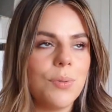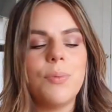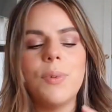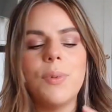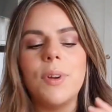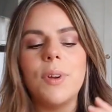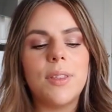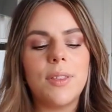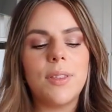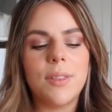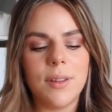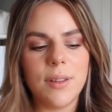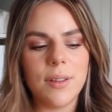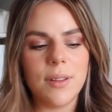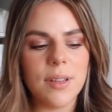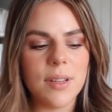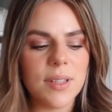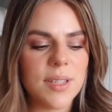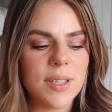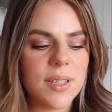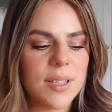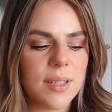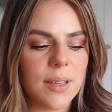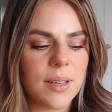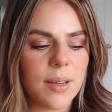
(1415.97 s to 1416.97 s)
with
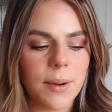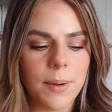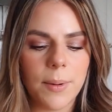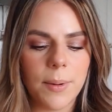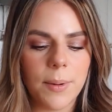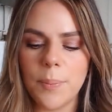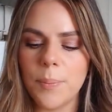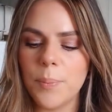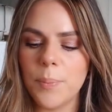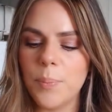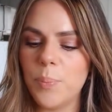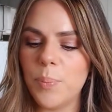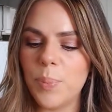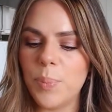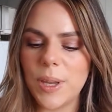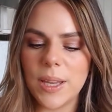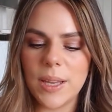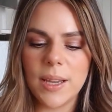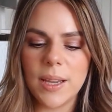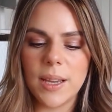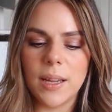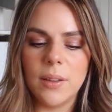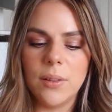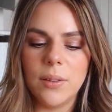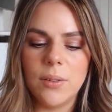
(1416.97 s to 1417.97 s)
this
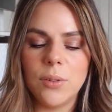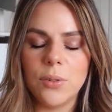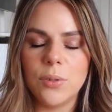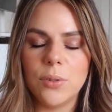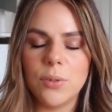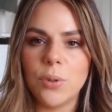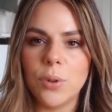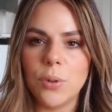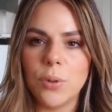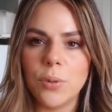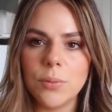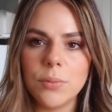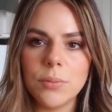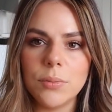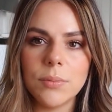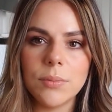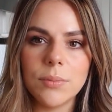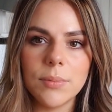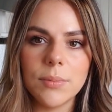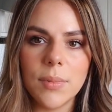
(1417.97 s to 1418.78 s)
pink undertone.